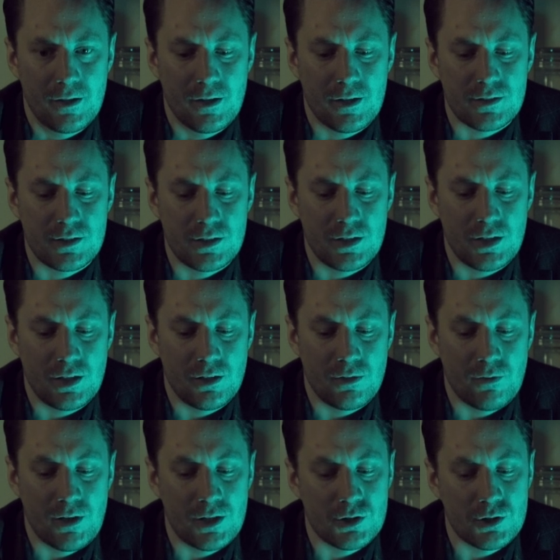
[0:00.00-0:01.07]
As the year
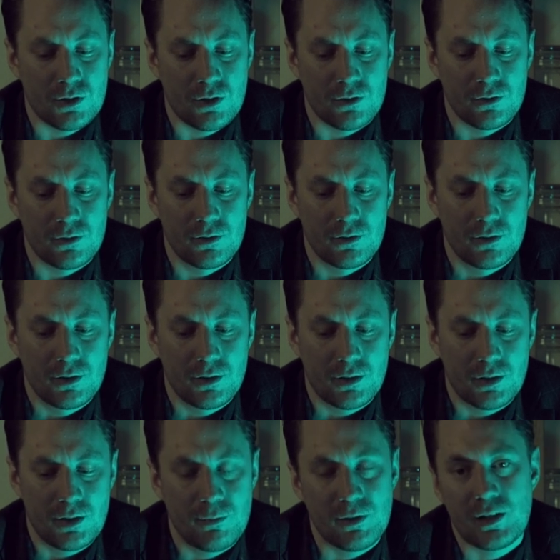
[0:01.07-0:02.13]
went on,
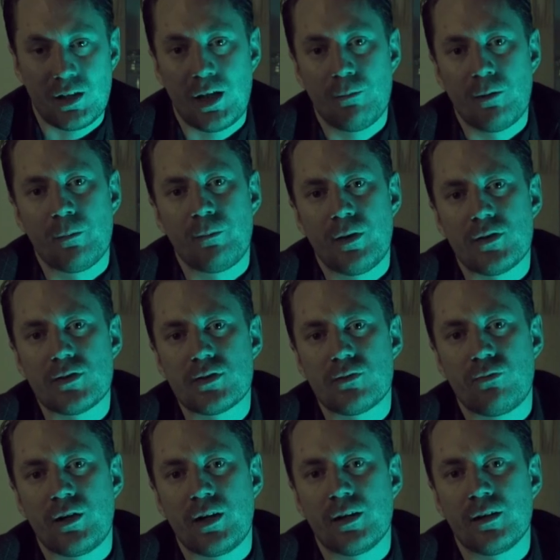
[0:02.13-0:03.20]
he became my best
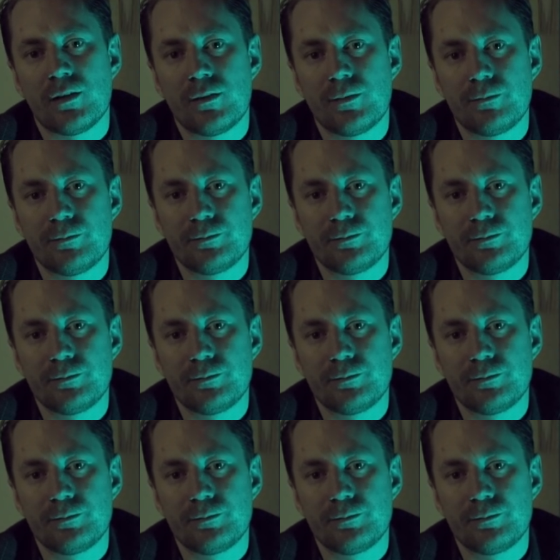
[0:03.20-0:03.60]
friend.